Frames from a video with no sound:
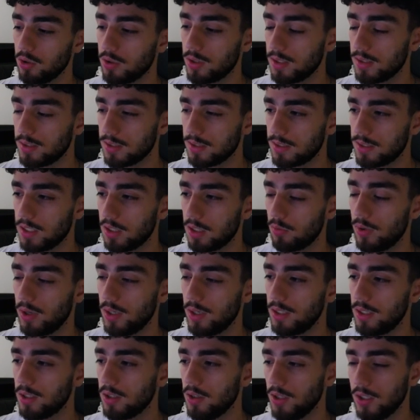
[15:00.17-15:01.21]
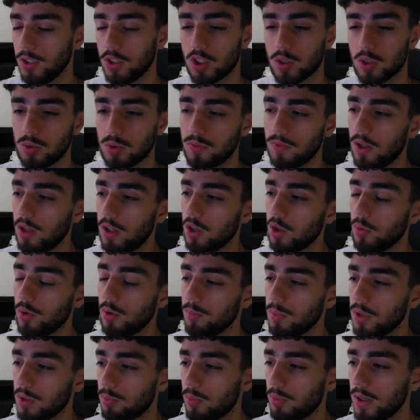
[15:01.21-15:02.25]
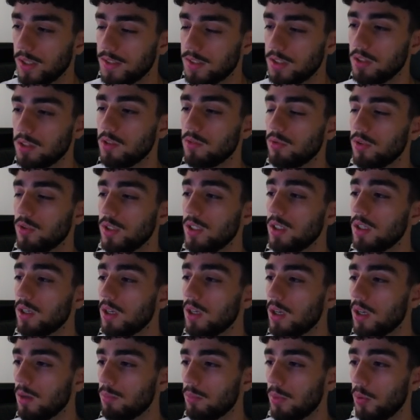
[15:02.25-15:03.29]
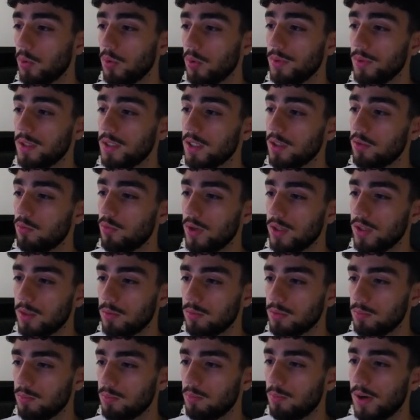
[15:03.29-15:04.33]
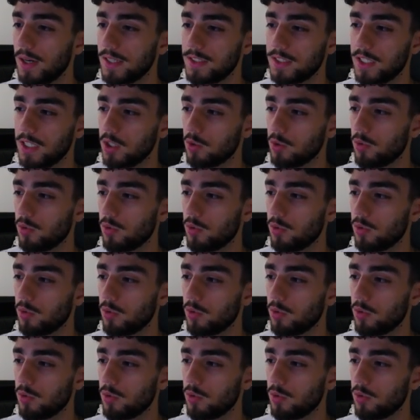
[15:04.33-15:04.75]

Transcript: looking to sell right here in terms of algorithmic price delivery. But when we did rate the buy-side